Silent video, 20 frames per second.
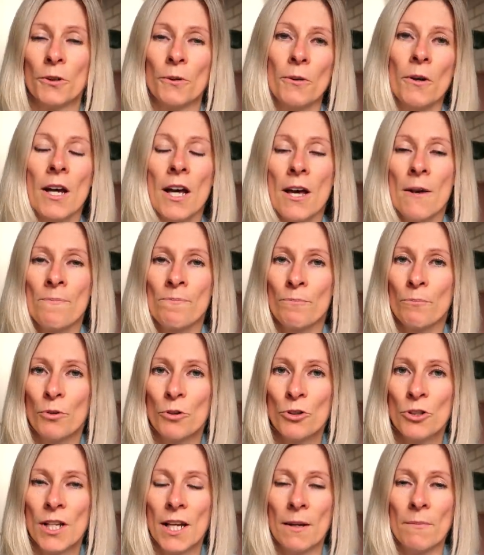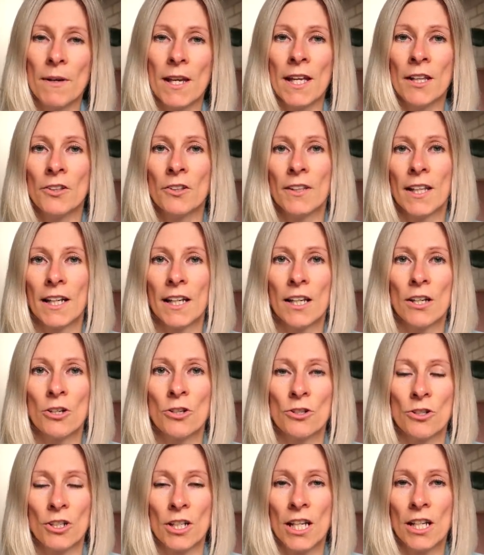to push them into the
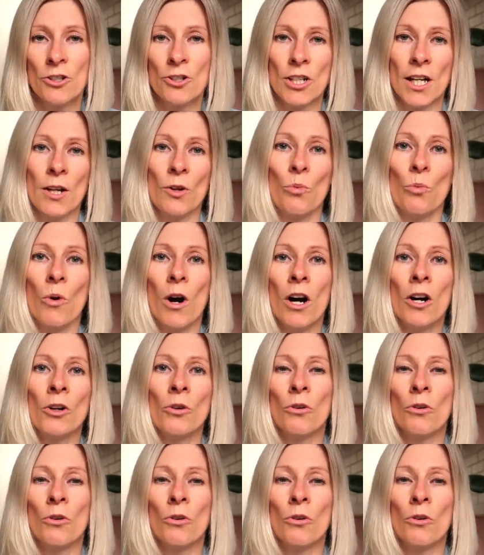kitchen one